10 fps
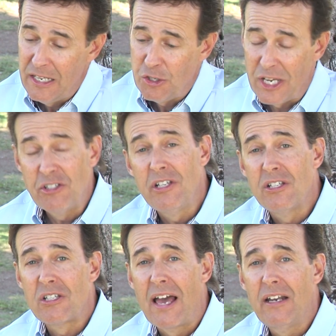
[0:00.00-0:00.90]
Jesse
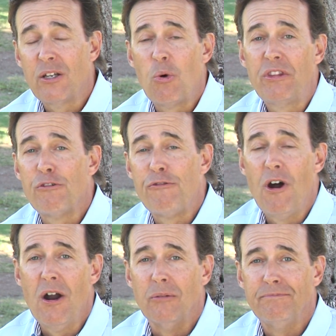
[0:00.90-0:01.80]
decided to quit the
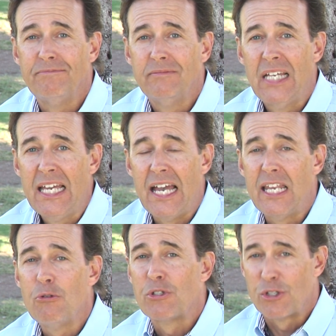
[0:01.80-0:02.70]
farm, and
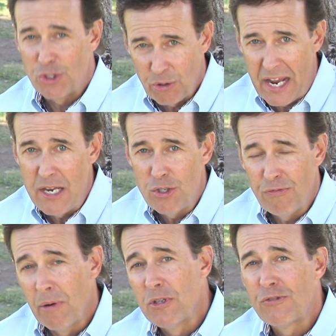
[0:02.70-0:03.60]
he was estranged
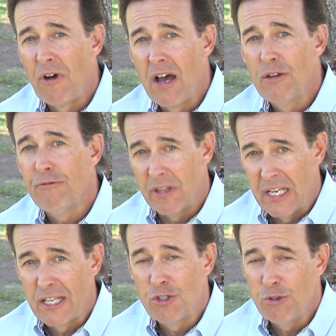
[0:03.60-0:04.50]
from his father for the
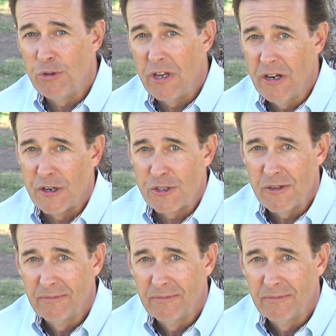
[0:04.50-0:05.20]
next 2 years.